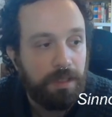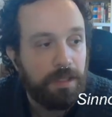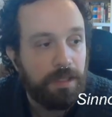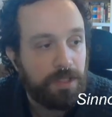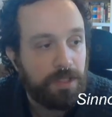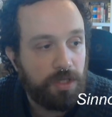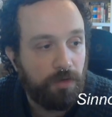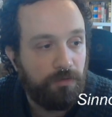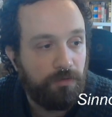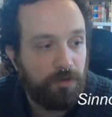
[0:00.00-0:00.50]

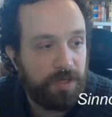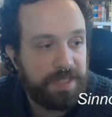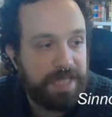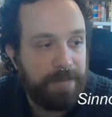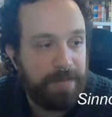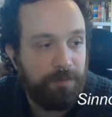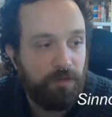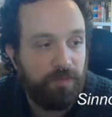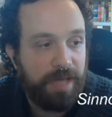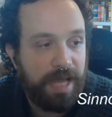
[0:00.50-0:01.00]
So for
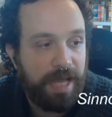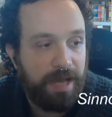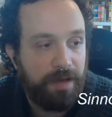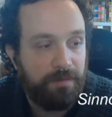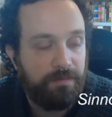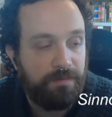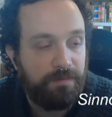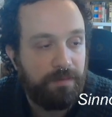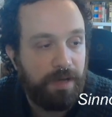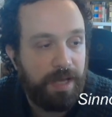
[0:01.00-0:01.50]
example, we
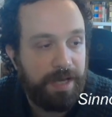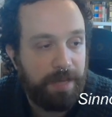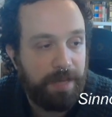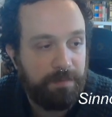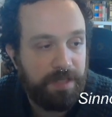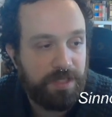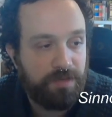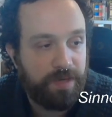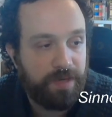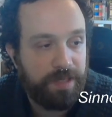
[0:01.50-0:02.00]
have an empty
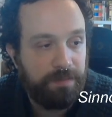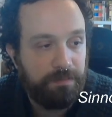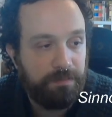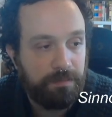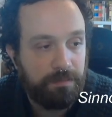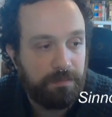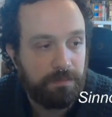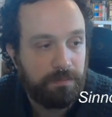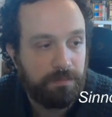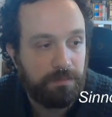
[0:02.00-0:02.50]
string,
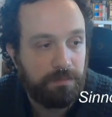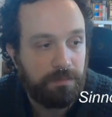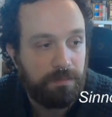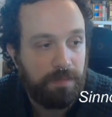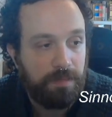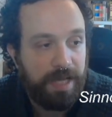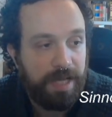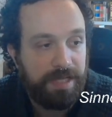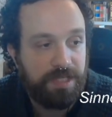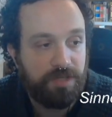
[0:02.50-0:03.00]

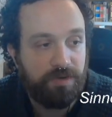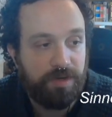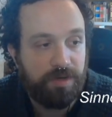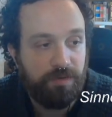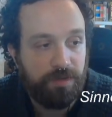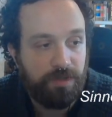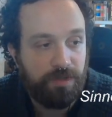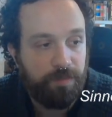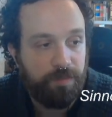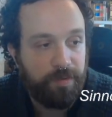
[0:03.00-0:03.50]
a string
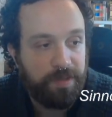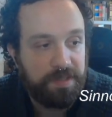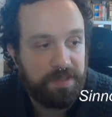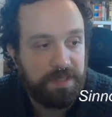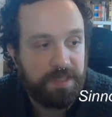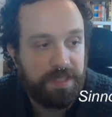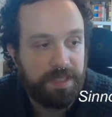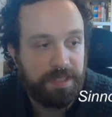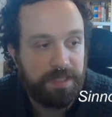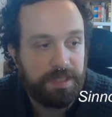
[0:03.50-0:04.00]
with two
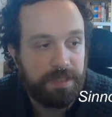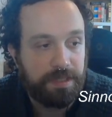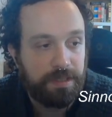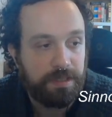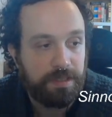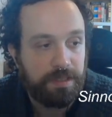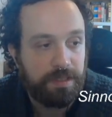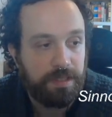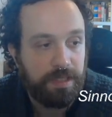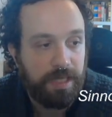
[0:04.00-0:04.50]
parentheses,
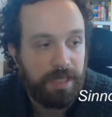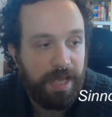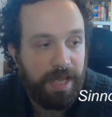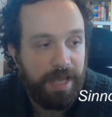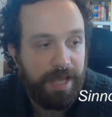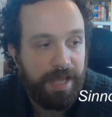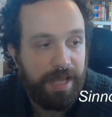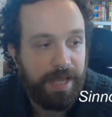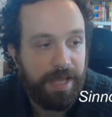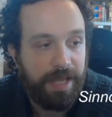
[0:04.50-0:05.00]

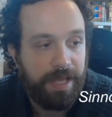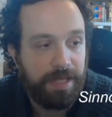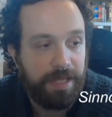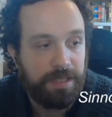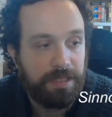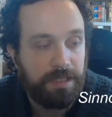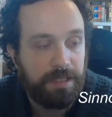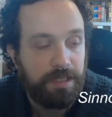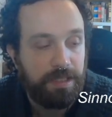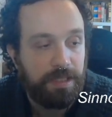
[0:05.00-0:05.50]
and
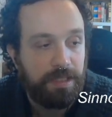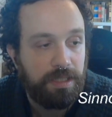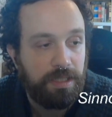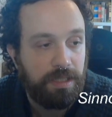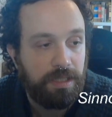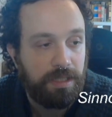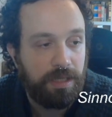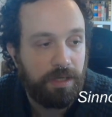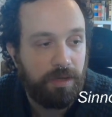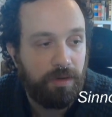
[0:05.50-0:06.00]

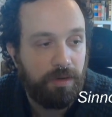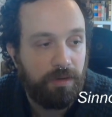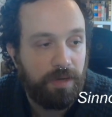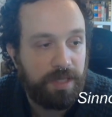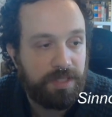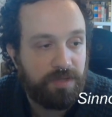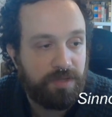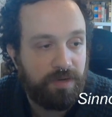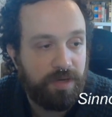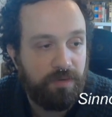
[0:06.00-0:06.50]
a
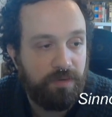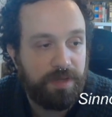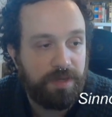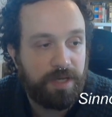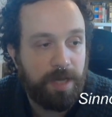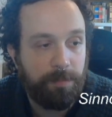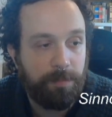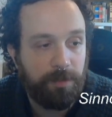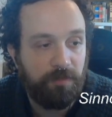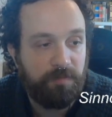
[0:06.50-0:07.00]
string with a
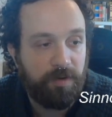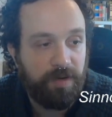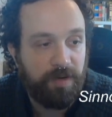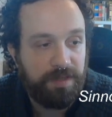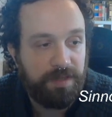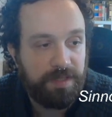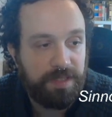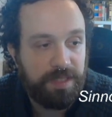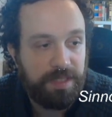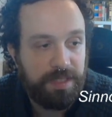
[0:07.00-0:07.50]
couple of
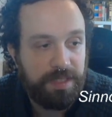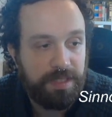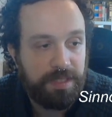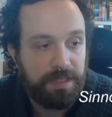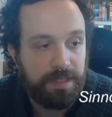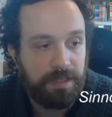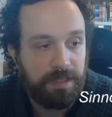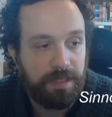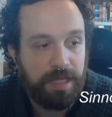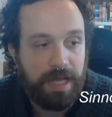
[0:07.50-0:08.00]
parentheses
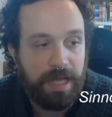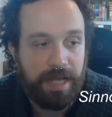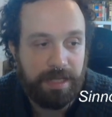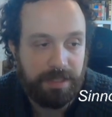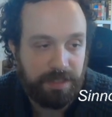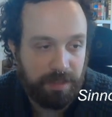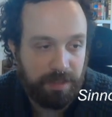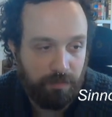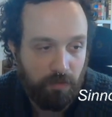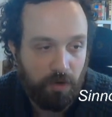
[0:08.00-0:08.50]
and
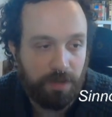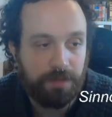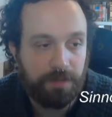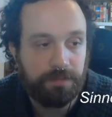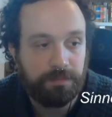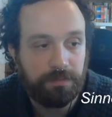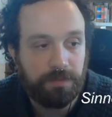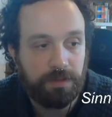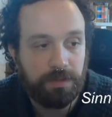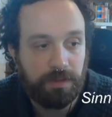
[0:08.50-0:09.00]
some more,
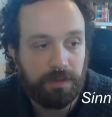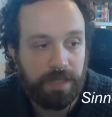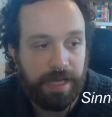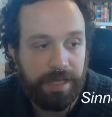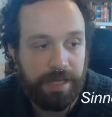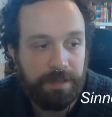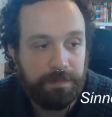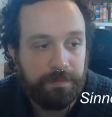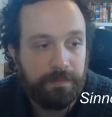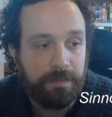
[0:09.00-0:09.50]

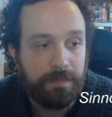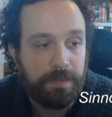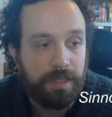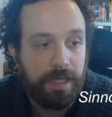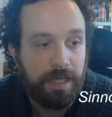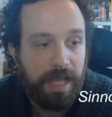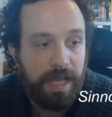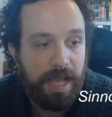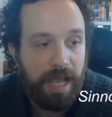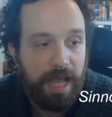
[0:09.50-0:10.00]
okay?
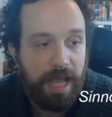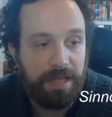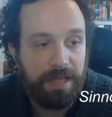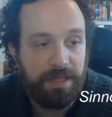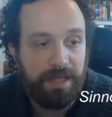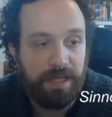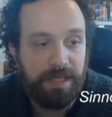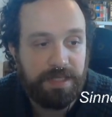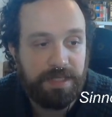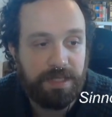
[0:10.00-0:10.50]
And
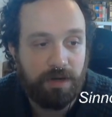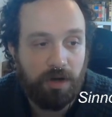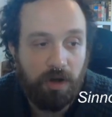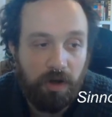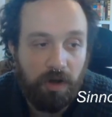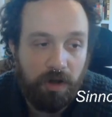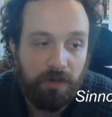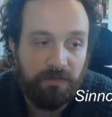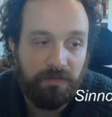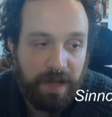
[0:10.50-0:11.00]
these are
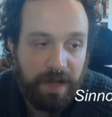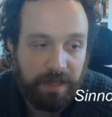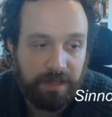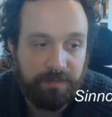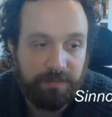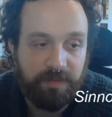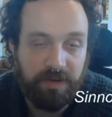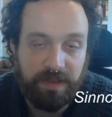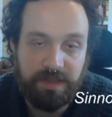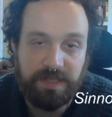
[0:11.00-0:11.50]
all valid
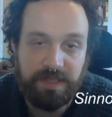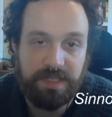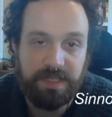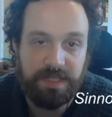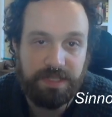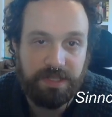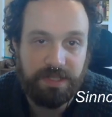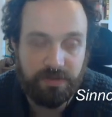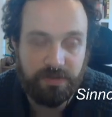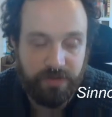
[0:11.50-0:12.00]
parentheses
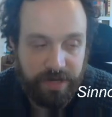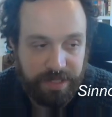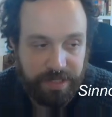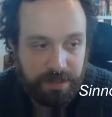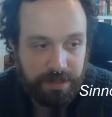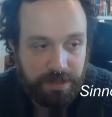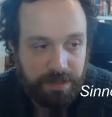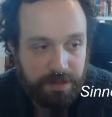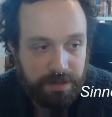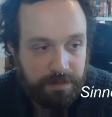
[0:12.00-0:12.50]

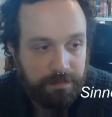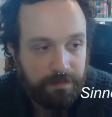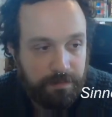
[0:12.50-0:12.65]
strings.